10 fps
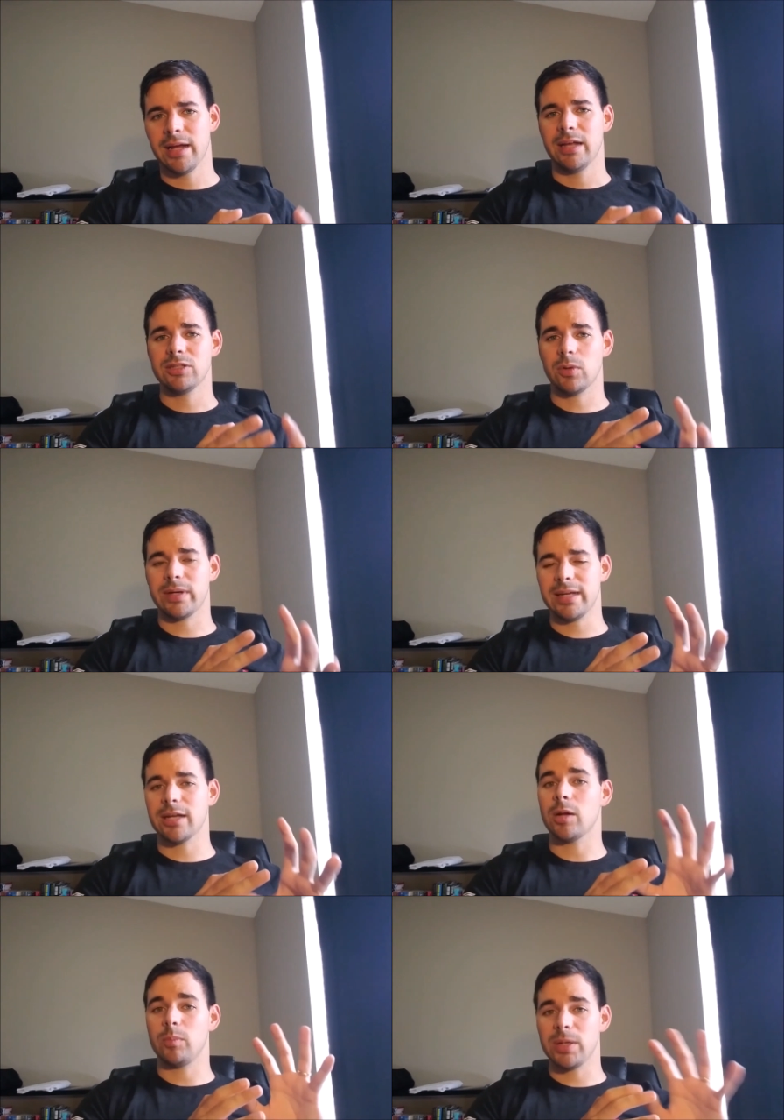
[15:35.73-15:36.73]
So
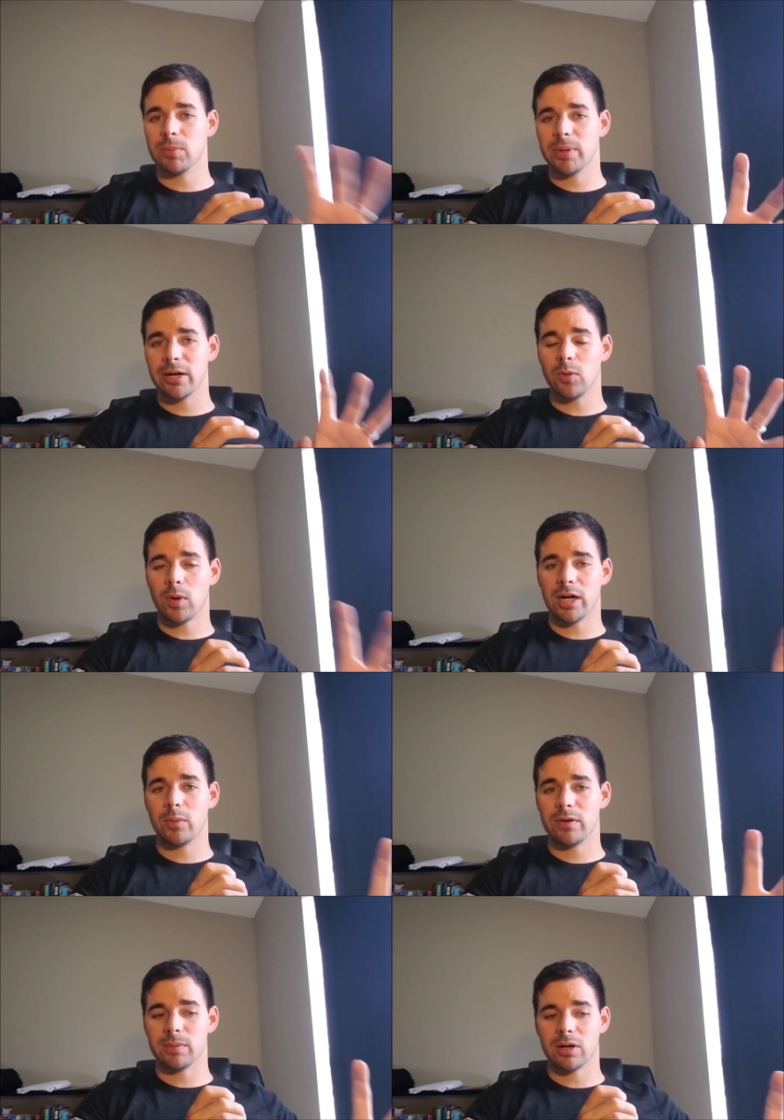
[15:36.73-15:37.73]
again, be prepared to walk
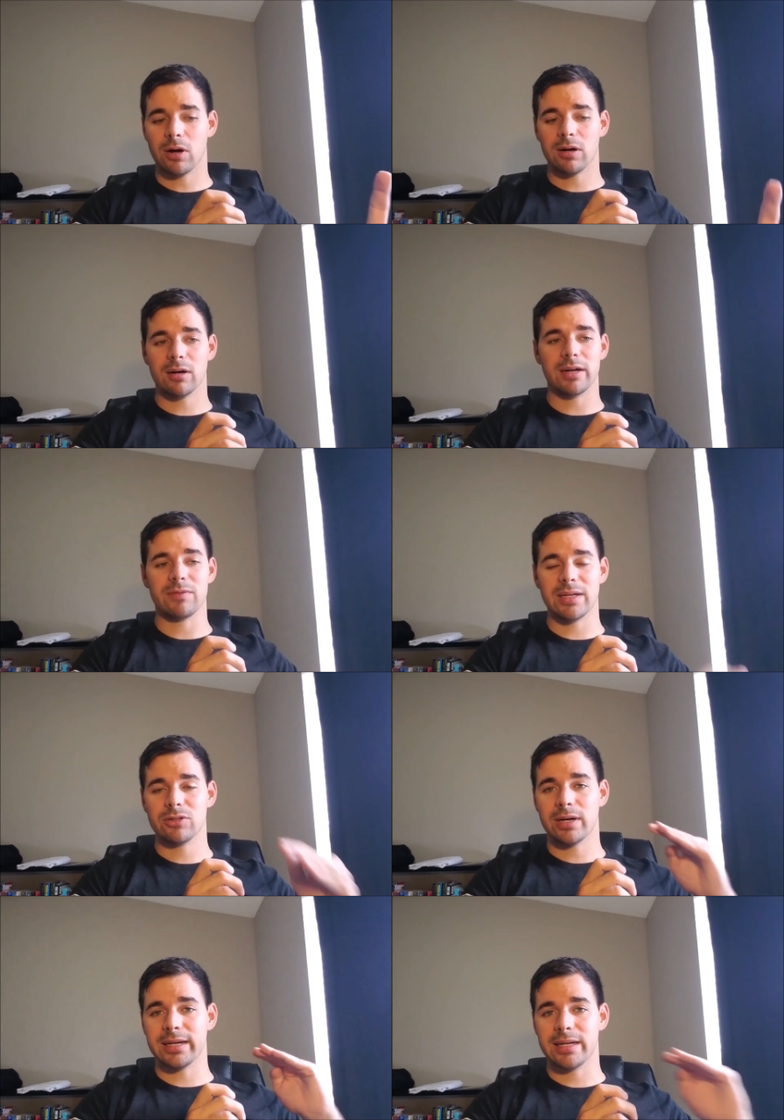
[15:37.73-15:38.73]
away from a car. If they
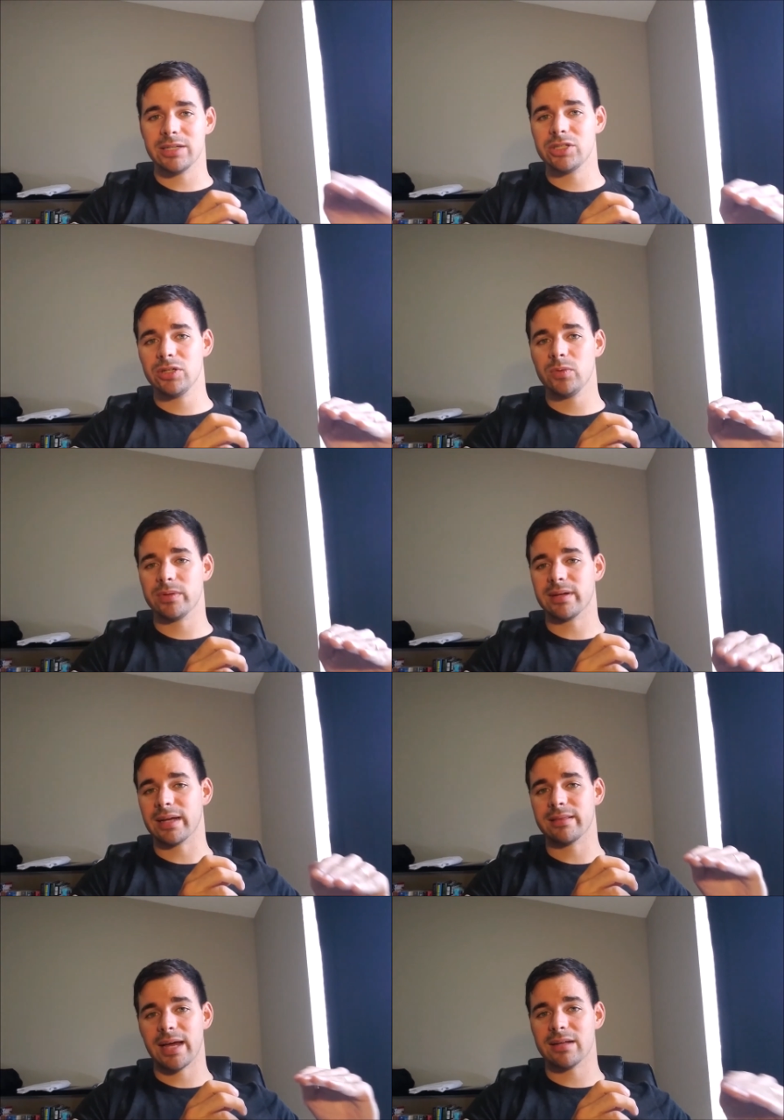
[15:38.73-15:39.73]
try to hit you with
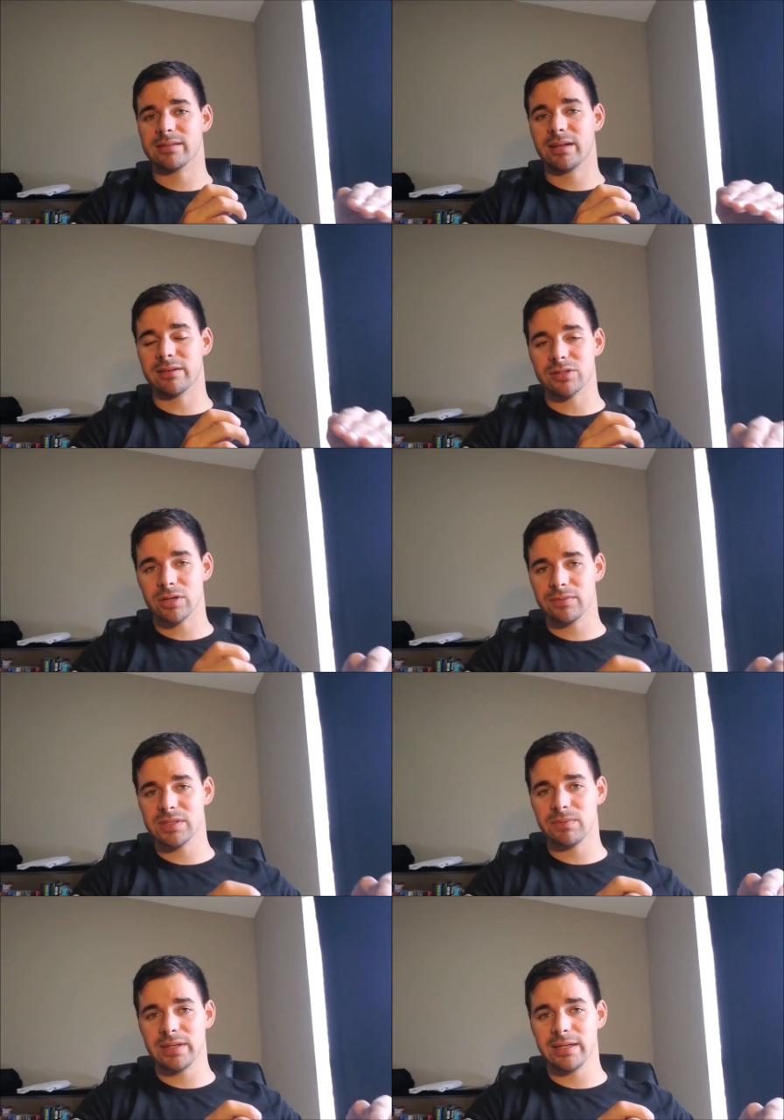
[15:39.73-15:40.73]
like $1,000 service
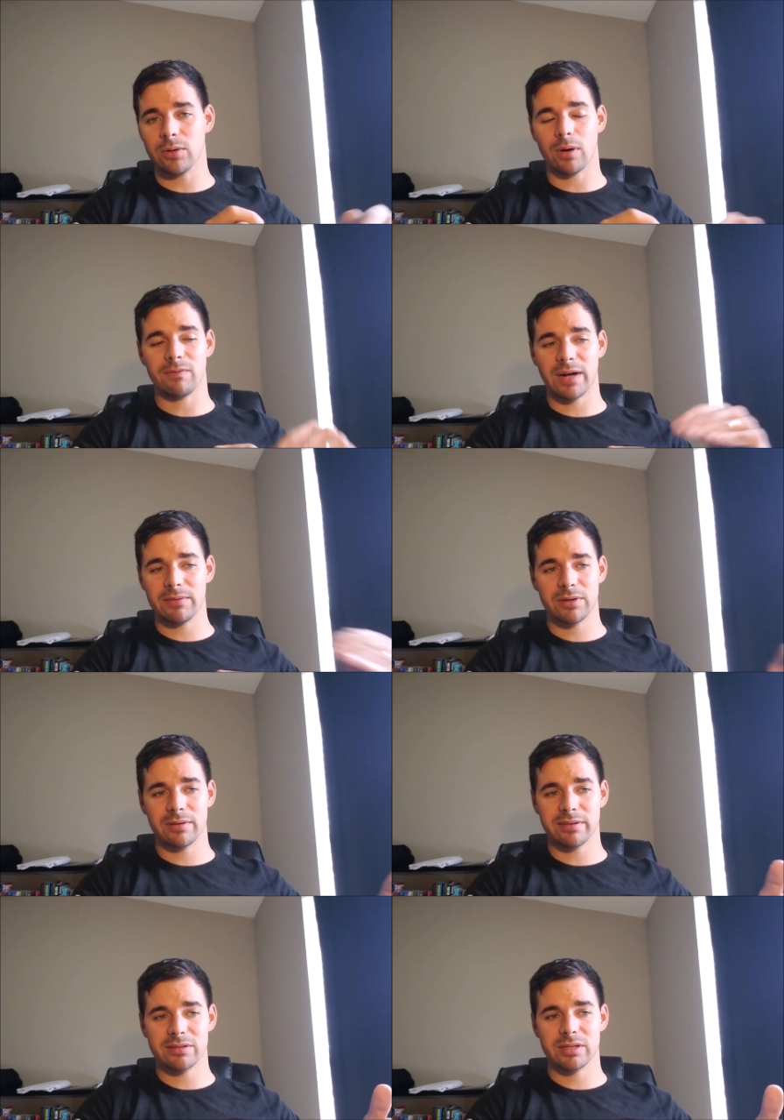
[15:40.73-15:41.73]
fee or a
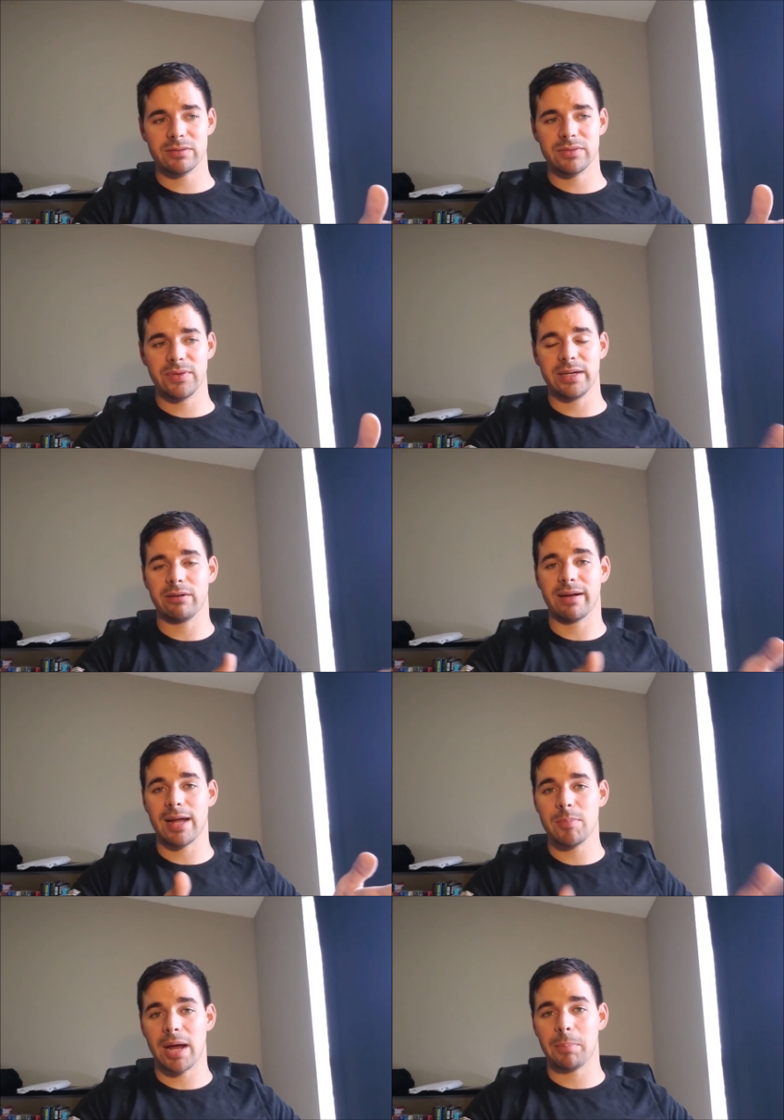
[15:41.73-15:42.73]
$500 service fee and you're like,
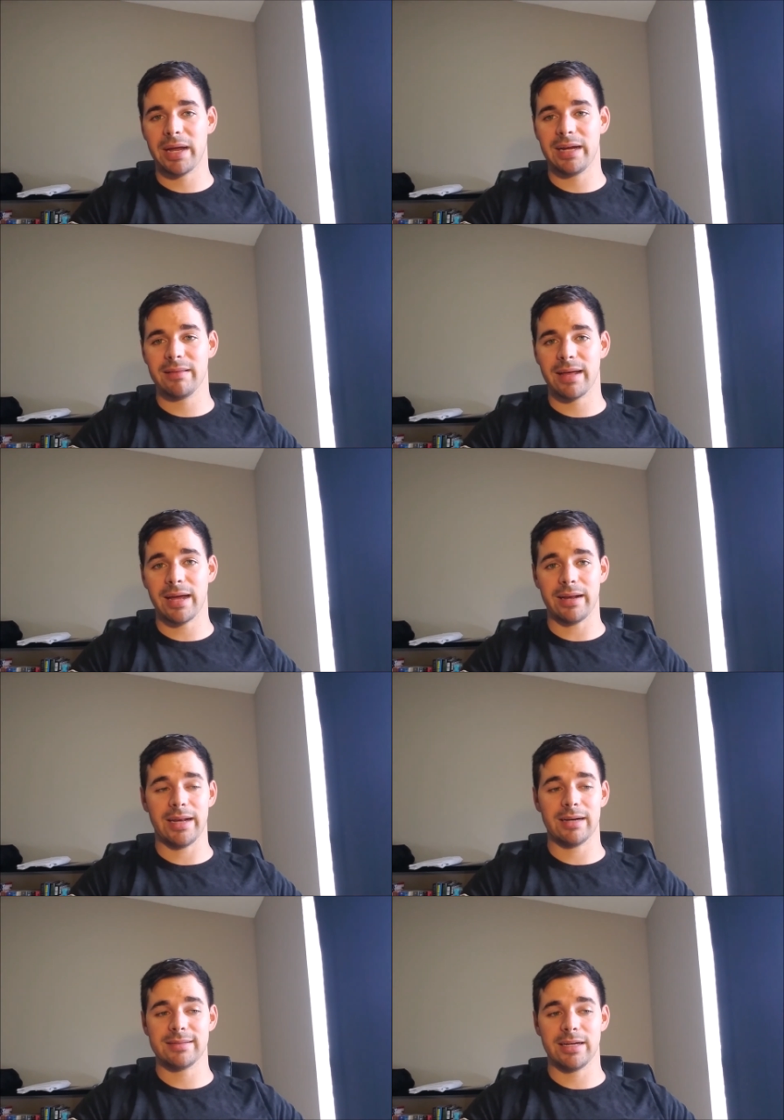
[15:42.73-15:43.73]
I'm not paying that, and
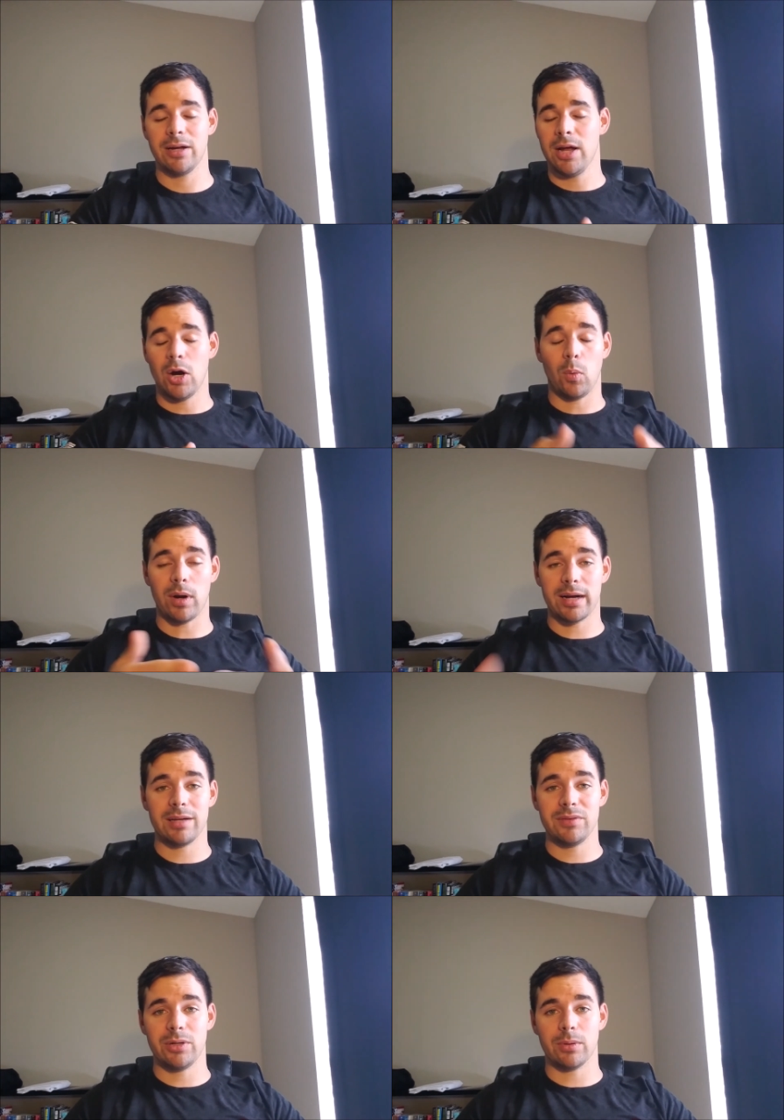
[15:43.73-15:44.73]
they say, we're not
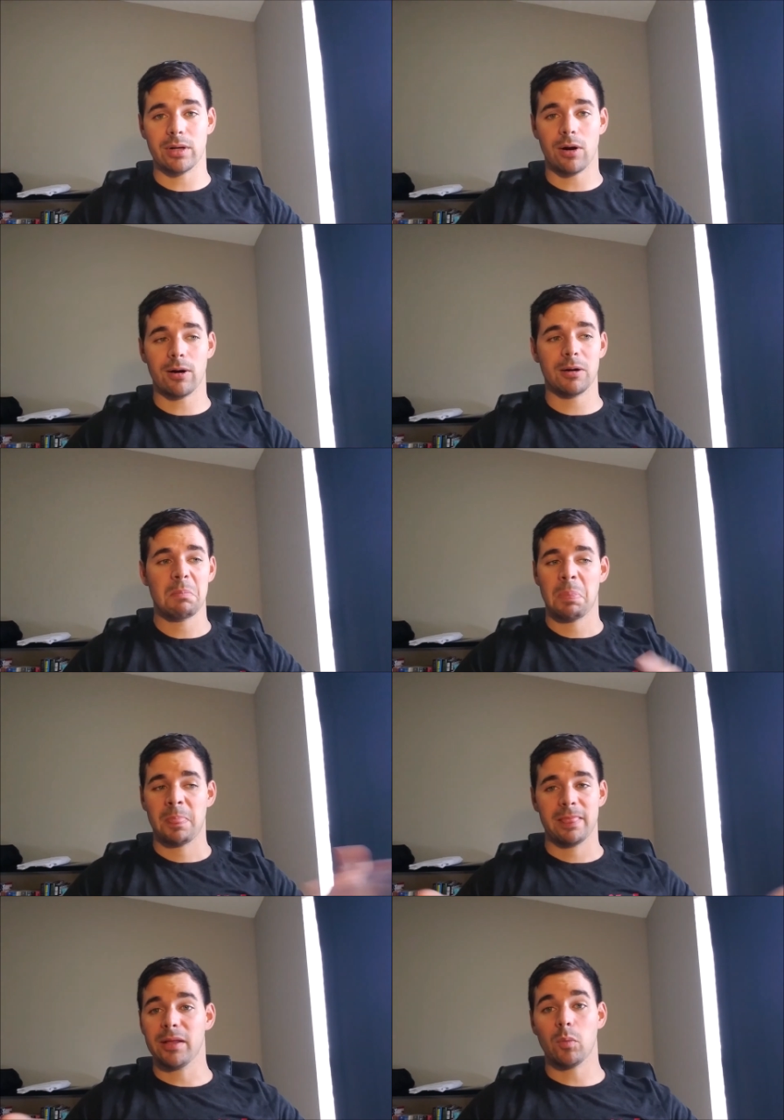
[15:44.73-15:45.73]
giving you the car,
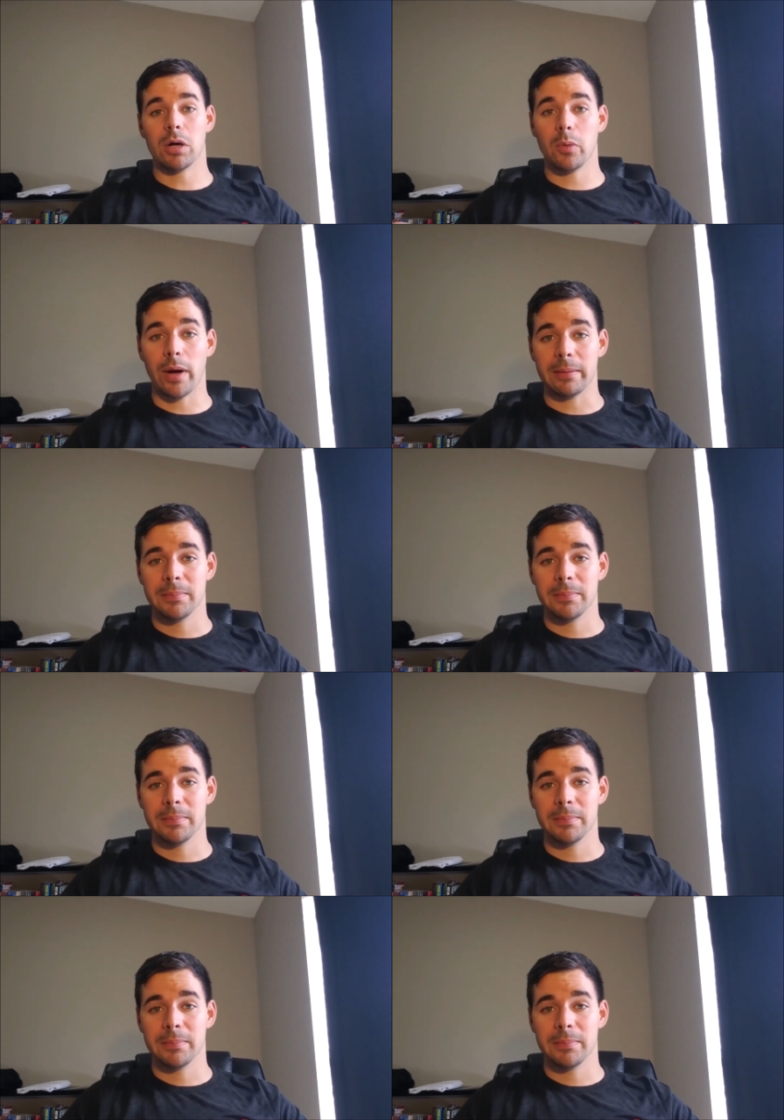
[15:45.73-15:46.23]
then walk away.